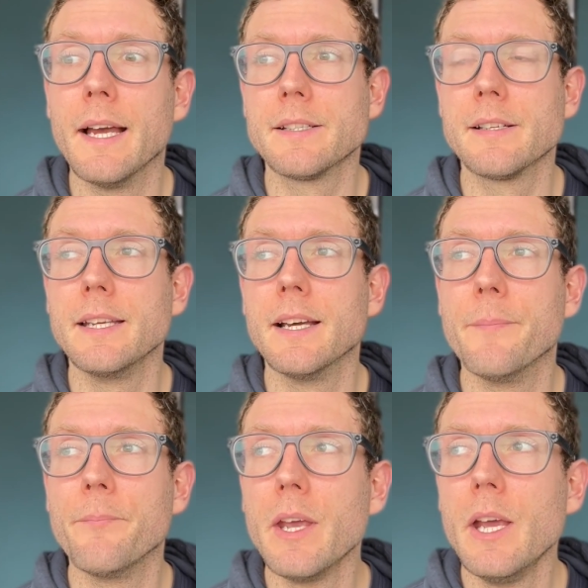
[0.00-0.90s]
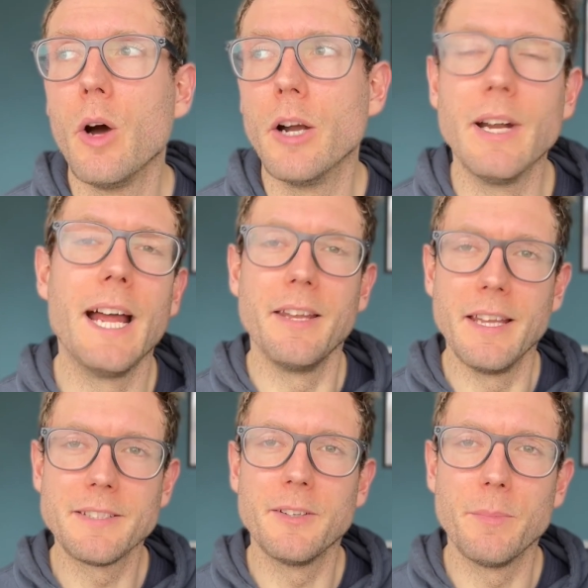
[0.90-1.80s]
Actually, um, I ran in
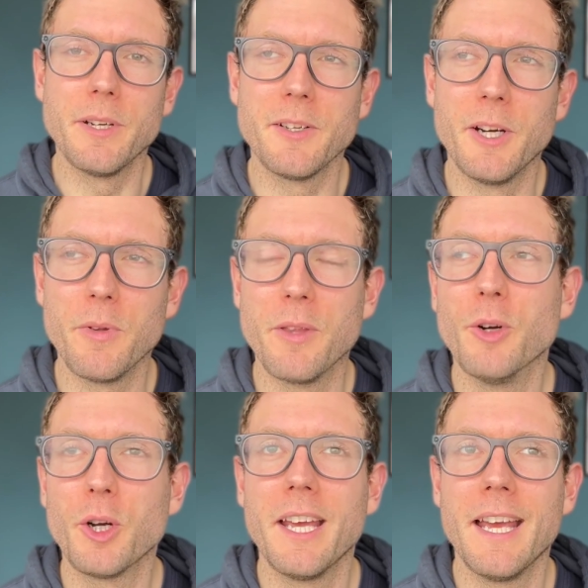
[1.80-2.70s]
it side by side with the Rocket